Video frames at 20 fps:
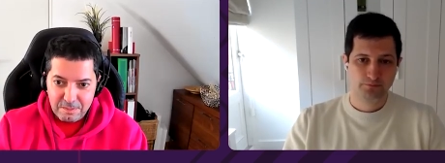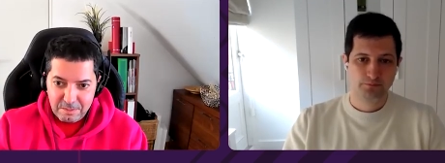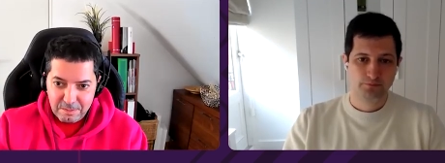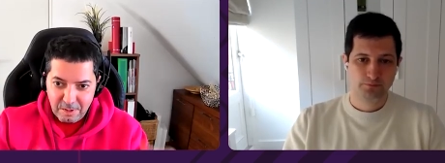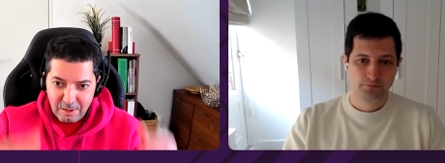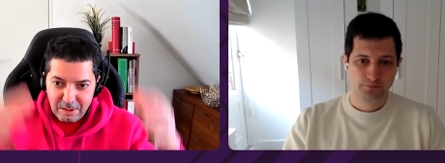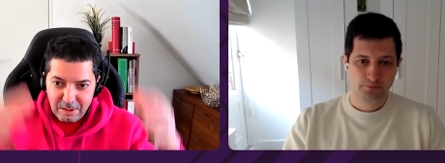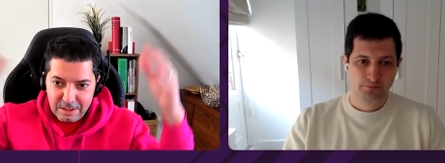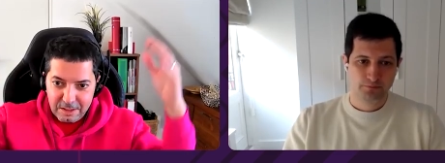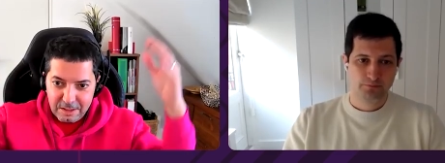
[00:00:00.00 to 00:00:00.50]

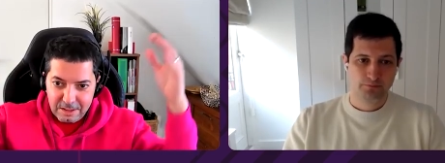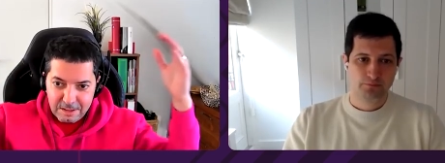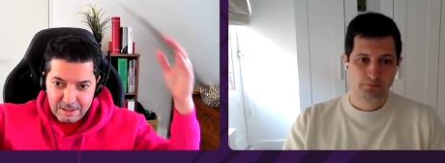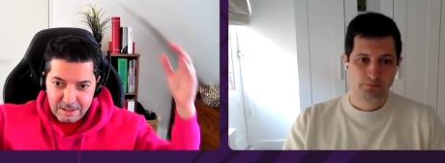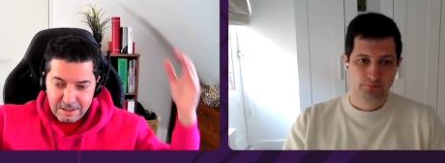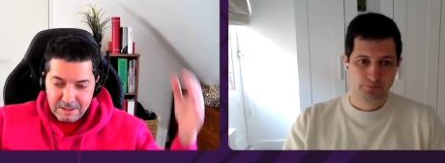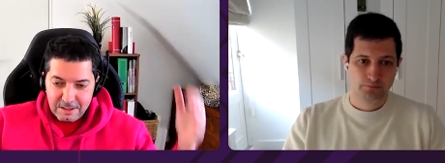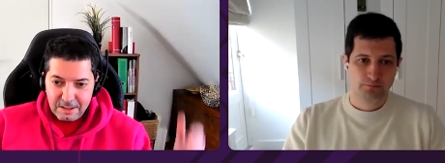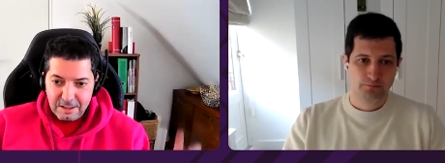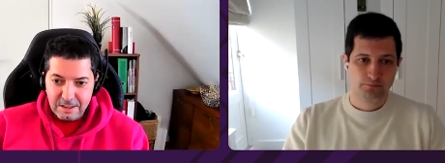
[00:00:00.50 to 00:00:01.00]
Speaker 1: all
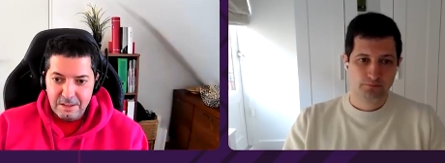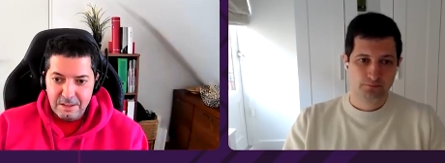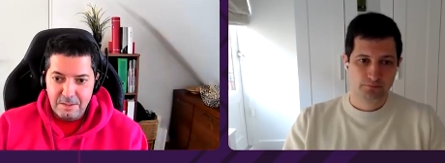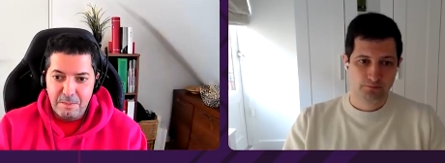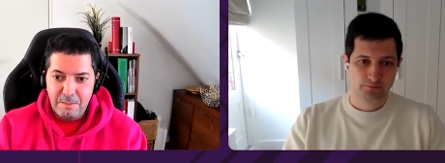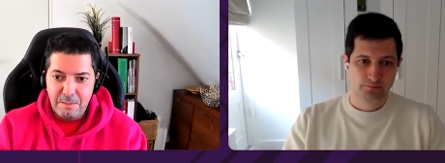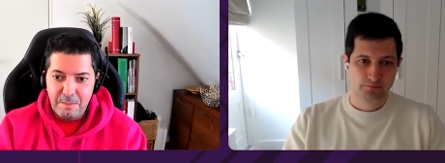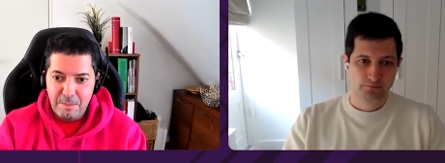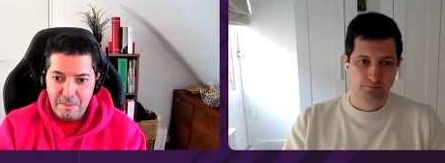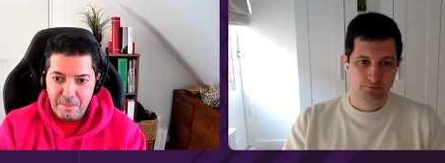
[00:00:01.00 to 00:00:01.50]
these uh,
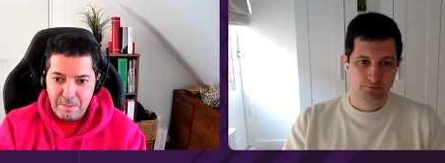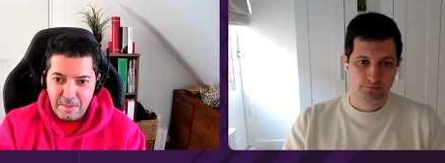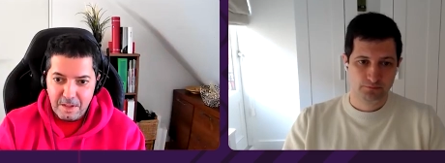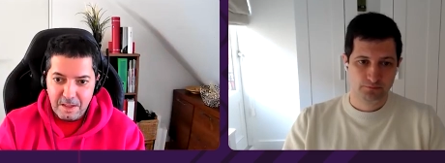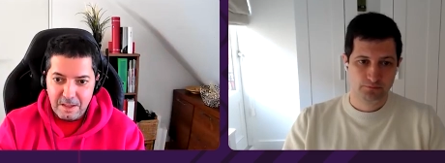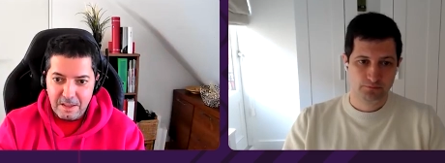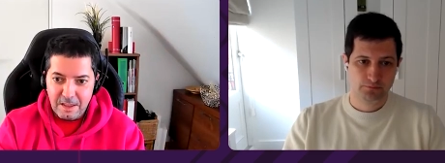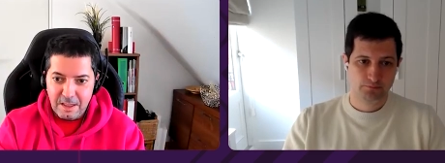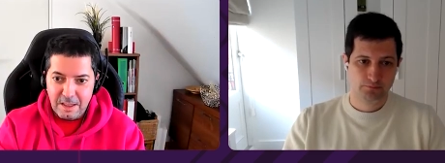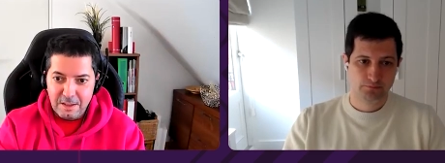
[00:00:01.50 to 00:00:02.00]

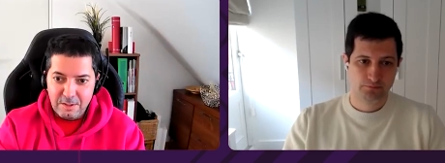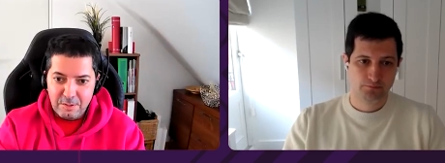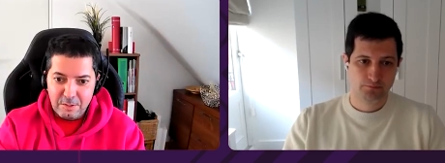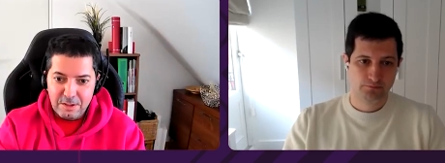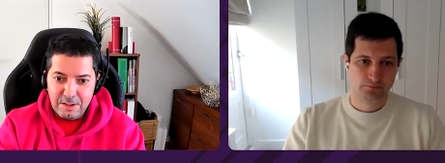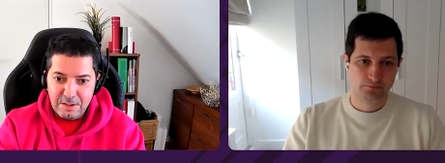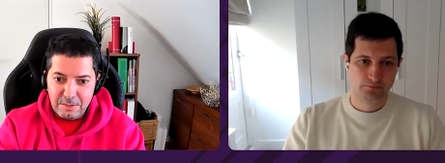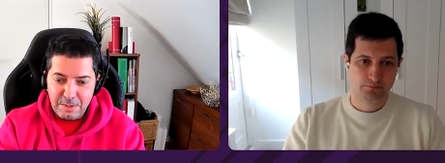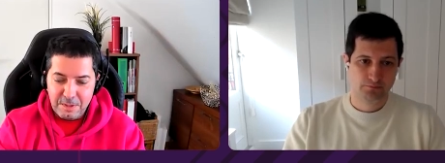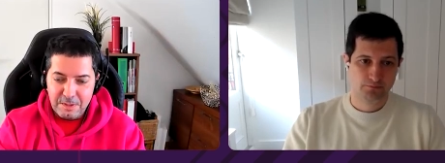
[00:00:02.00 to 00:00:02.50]

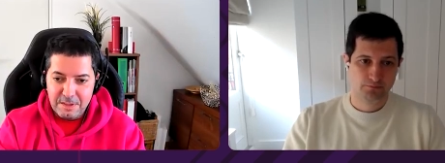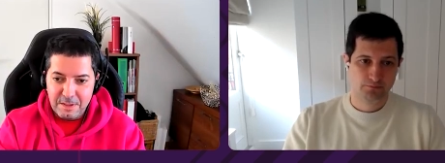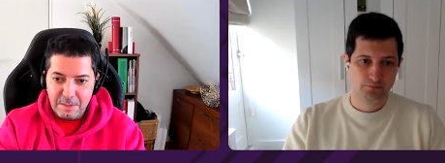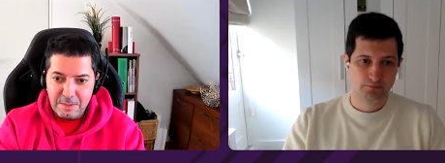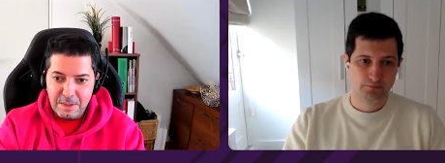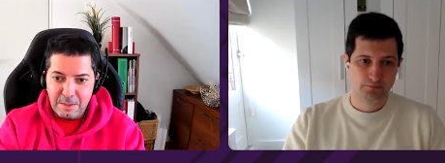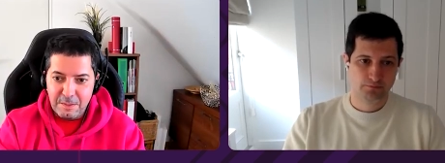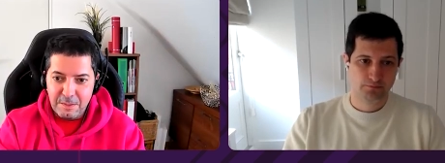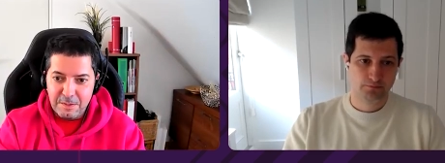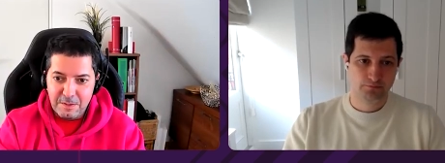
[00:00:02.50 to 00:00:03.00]
hundreds,
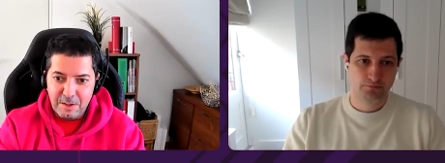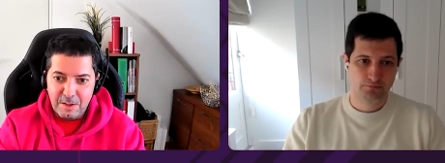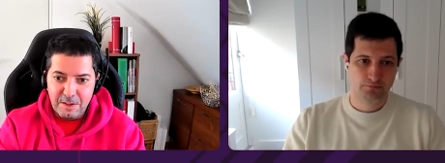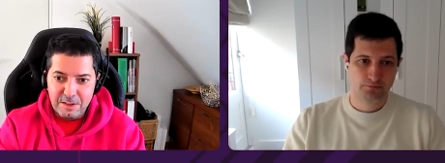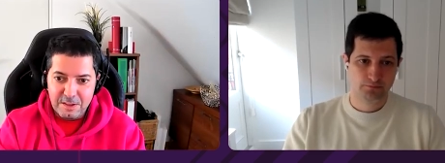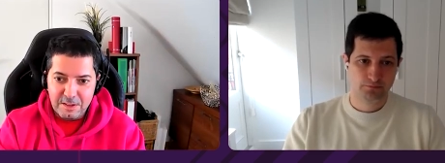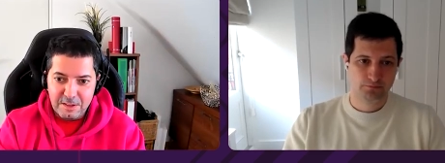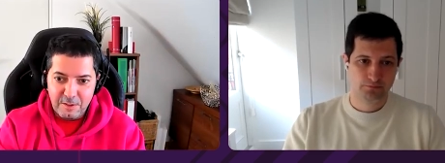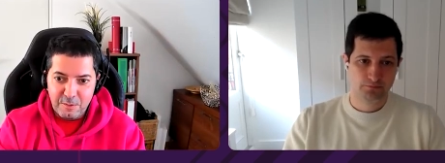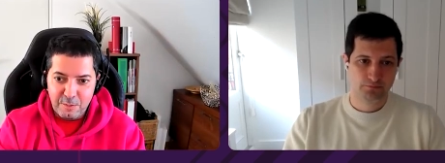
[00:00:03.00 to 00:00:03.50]
sometimes
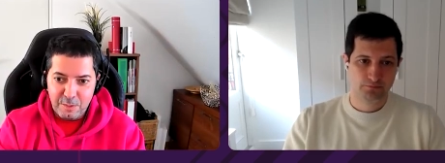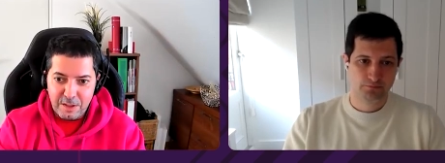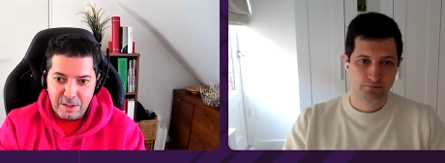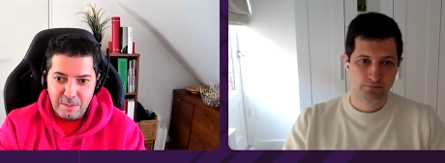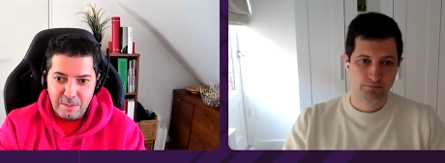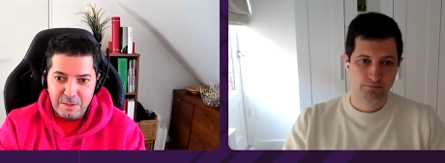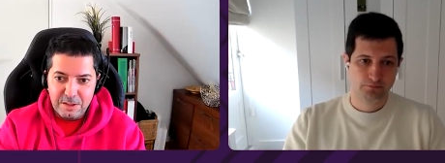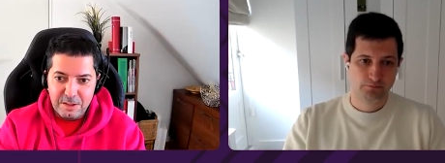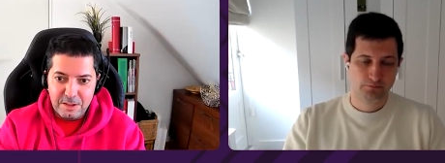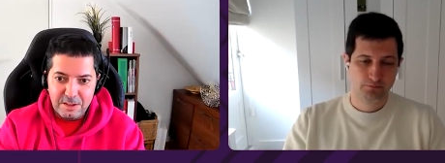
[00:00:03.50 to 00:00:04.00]
thousands of
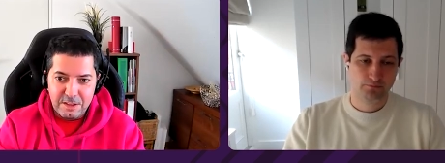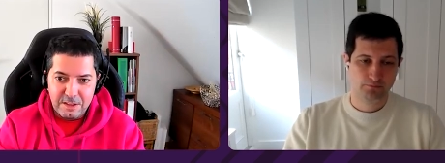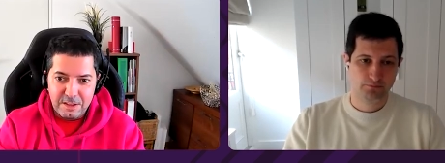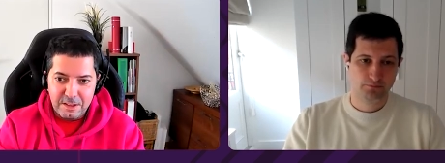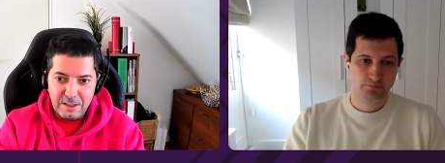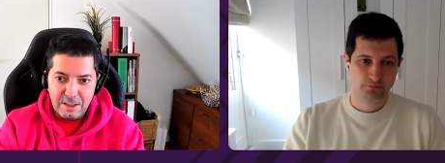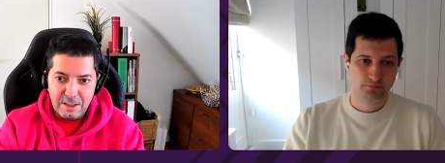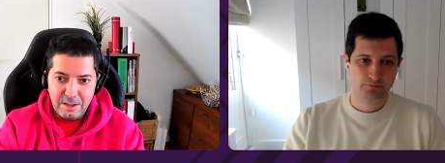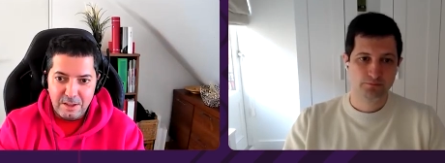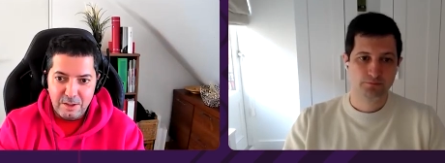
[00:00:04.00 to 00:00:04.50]
parameters
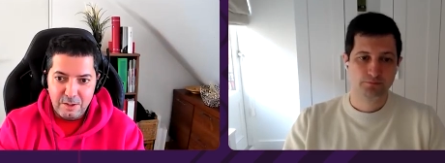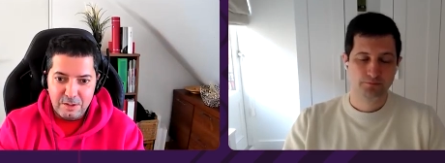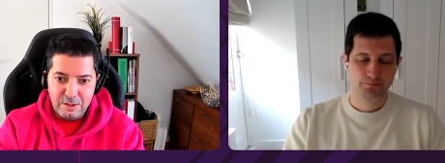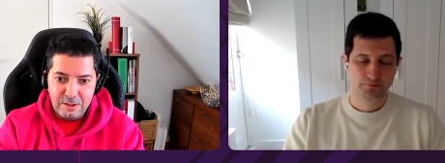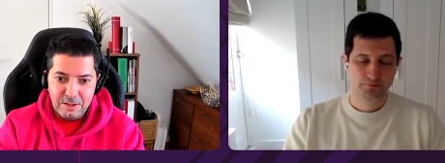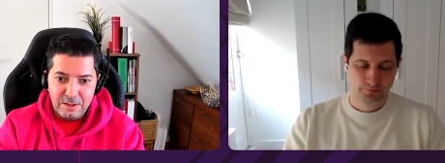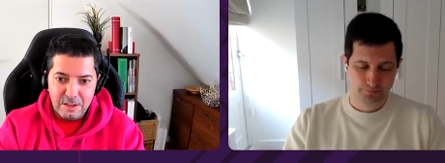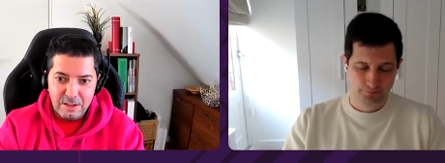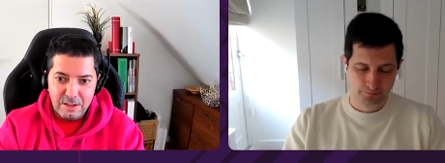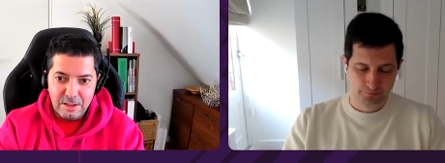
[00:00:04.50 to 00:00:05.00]
are
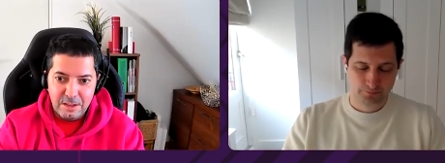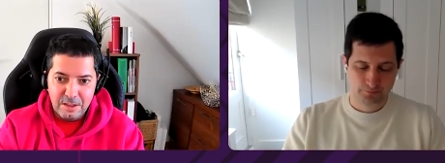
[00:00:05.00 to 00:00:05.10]
used